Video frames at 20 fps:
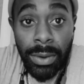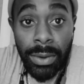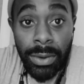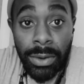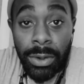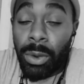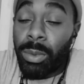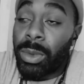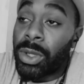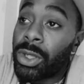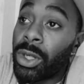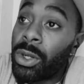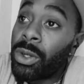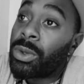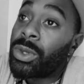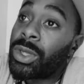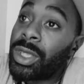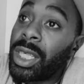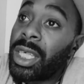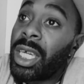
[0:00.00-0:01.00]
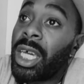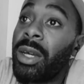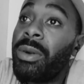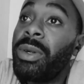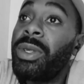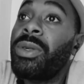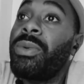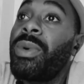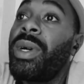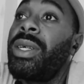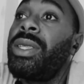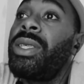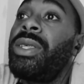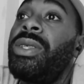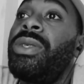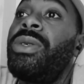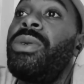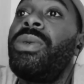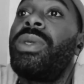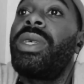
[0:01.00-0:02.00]
So Michonne, she carries around
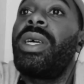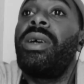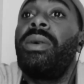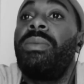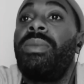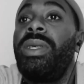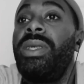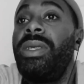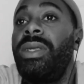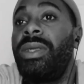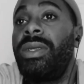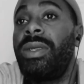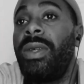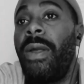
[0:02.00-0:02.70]
these 2 zombies.